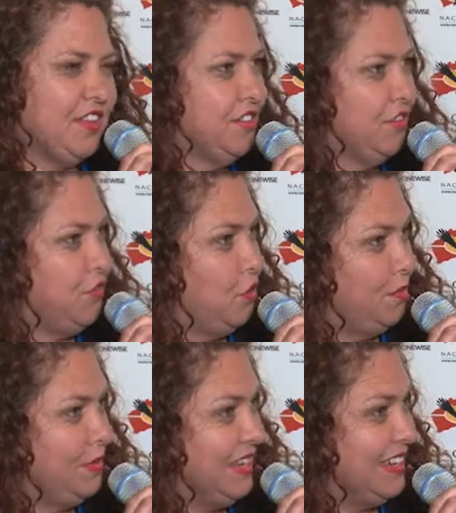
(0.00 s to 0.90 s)
to form
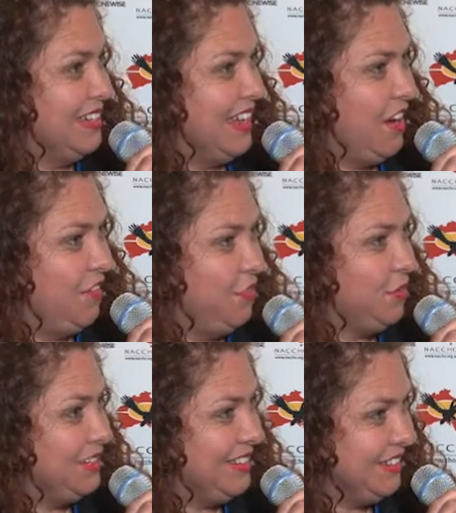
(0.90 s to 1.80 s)
PIC now
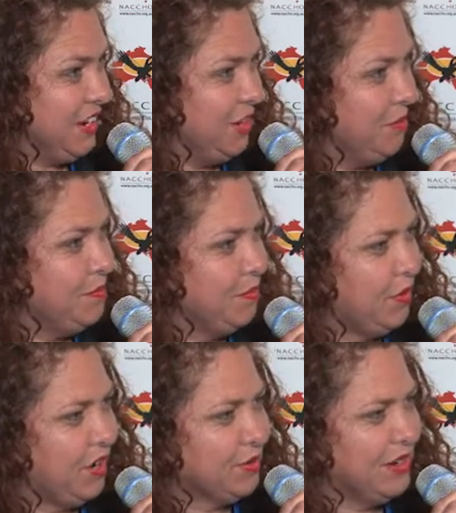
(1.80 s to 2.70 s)
4 years ago,
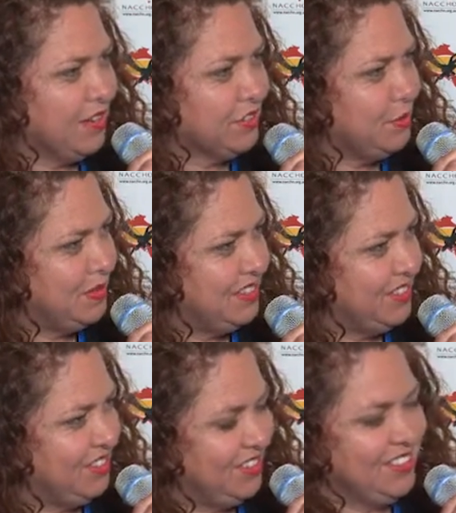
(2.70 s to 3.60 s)
PWC Indigenous